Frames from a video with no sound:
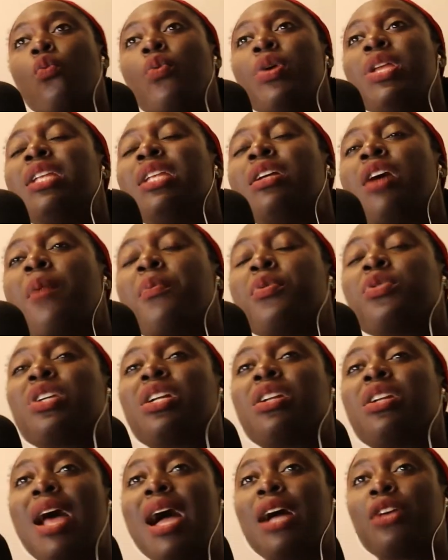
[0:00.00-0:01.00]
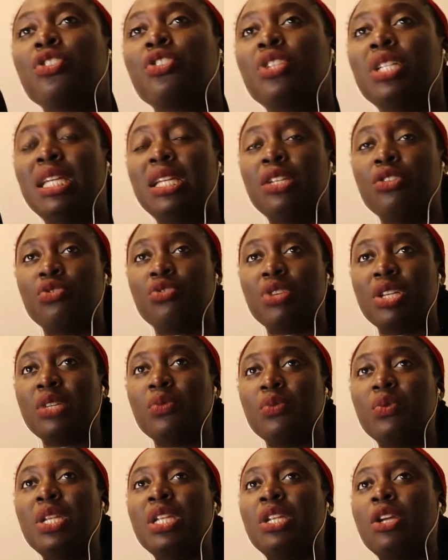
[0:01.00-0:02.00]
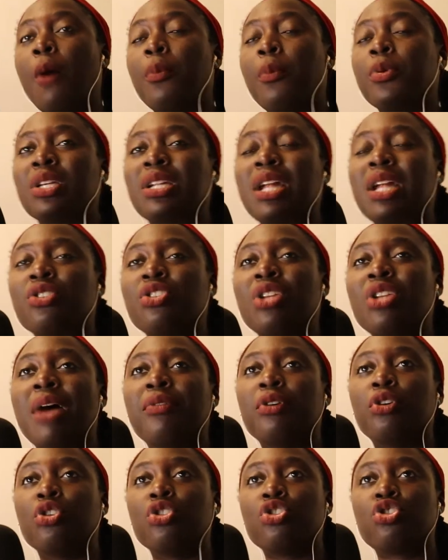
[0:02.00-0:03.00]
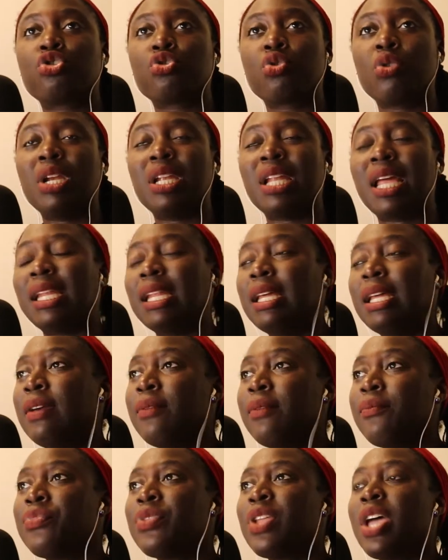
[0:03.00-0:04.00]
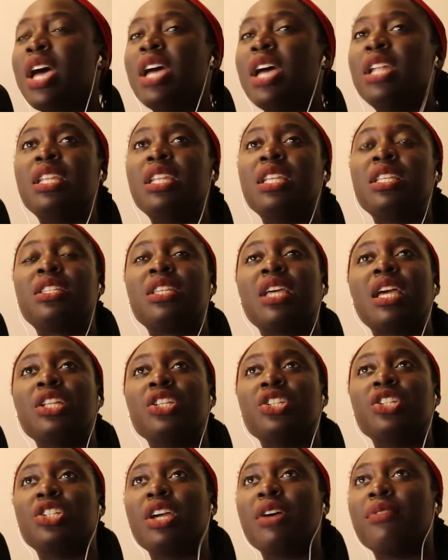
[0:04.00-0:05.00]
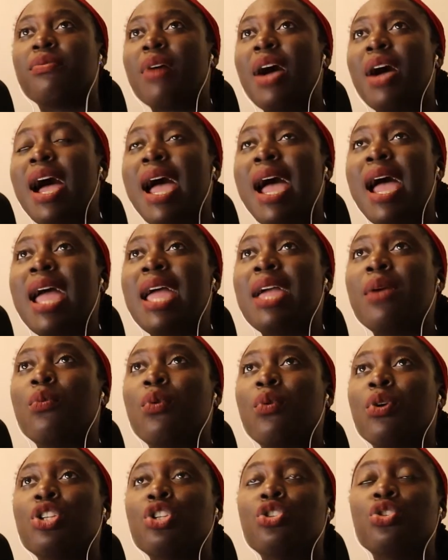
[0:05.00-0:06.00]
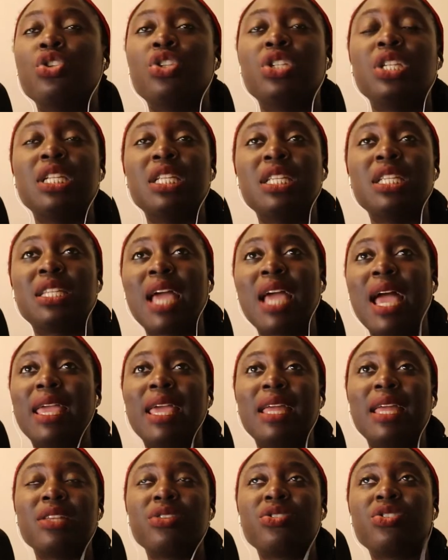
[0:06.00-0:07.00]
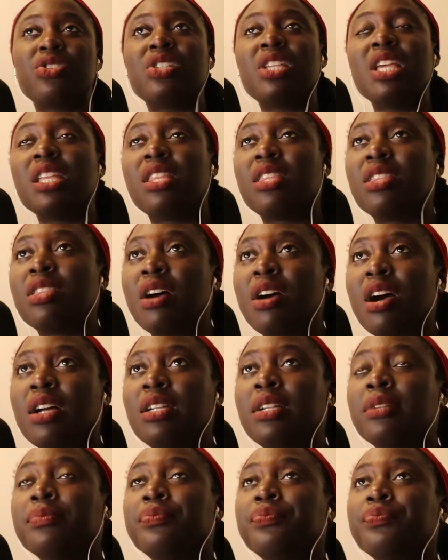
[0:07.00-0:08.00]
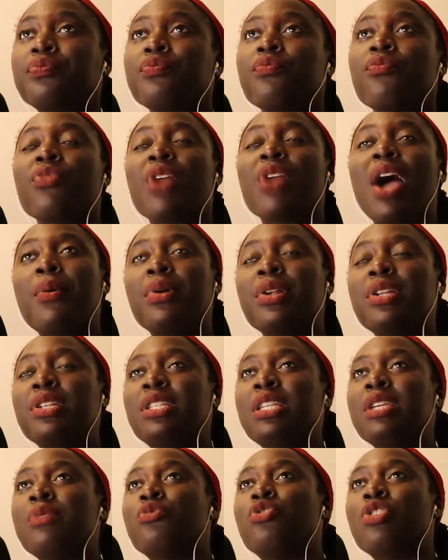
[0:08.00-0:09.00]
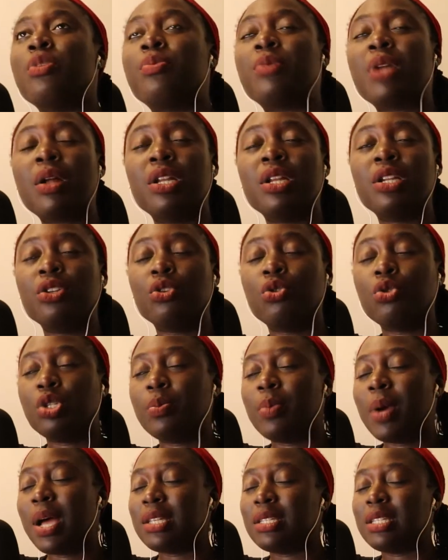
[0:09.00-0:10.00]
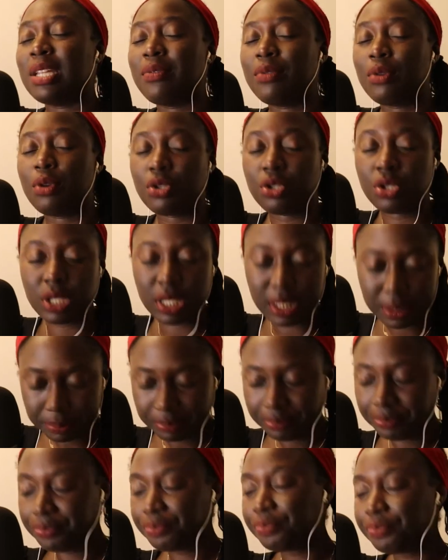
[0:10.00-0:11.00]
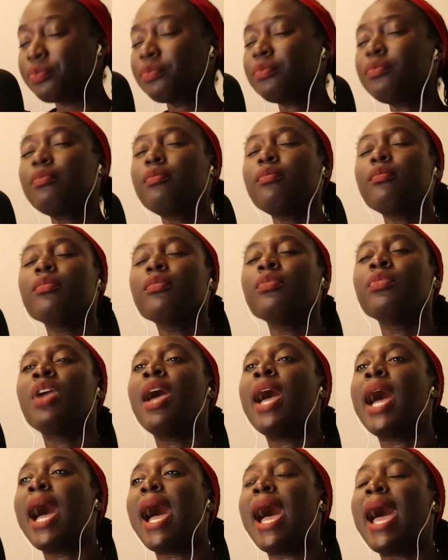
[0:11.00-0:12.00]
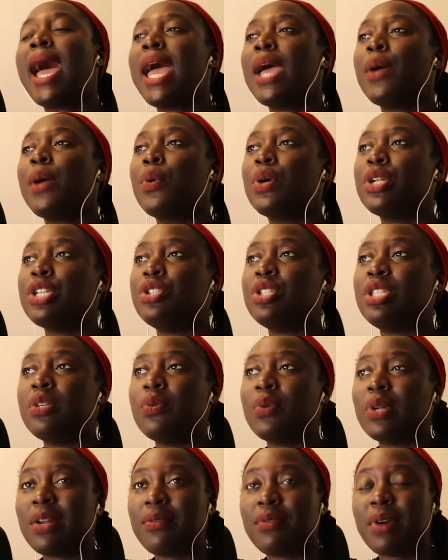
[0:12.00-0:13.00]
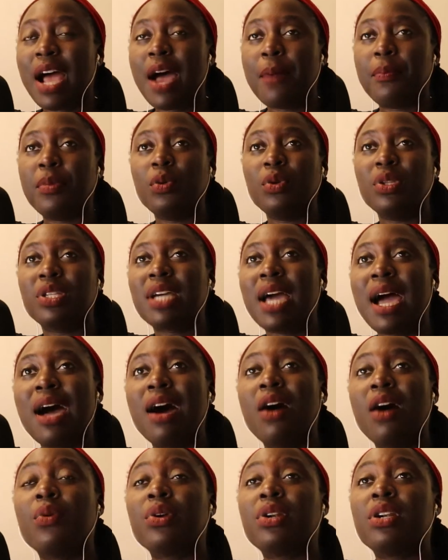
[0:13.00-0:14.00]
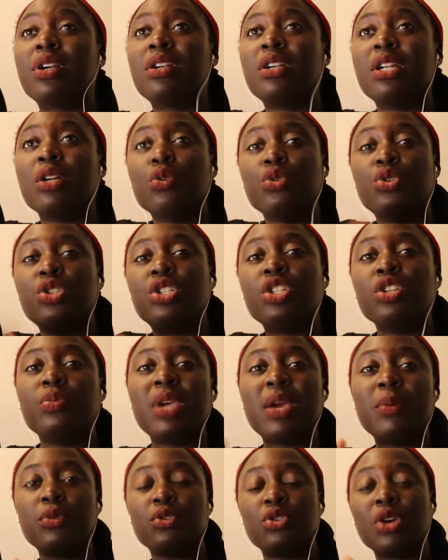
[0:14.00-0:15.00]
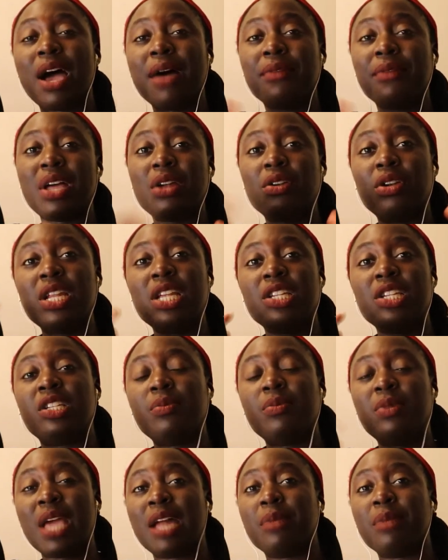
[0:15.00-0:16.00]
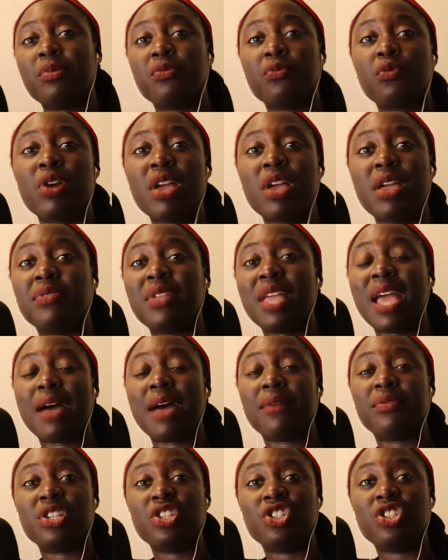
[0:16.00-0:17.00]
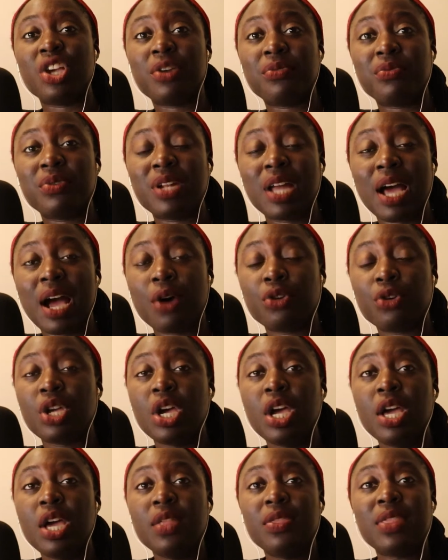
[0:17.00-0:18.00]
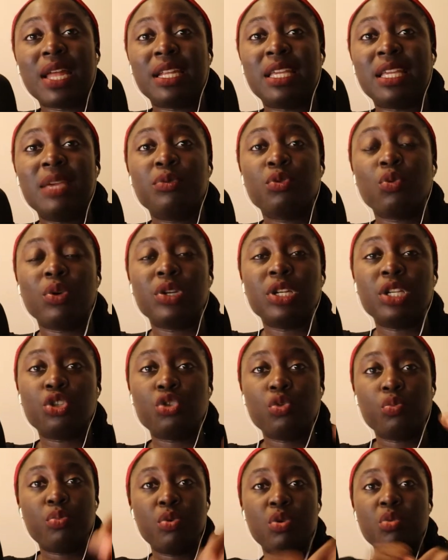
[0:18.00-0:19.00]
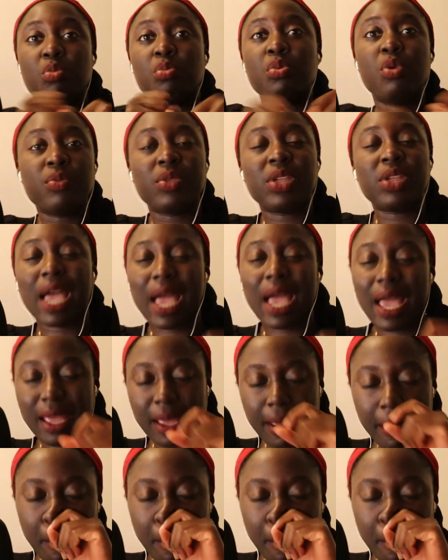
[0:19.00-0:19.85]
We need couples that are actually interesting. We need couples that actually have a good storyline. Anissa and Jeff. I wanted to see this guy his teeth done. I wanted to see him dripped out in the Gucci pants. Never got to see it. I wanted to see whatever happened with Kyle, whether they would still be able to have that relationship they had before if they have this Jeff in the house that keeps wanting to boom boom the guy.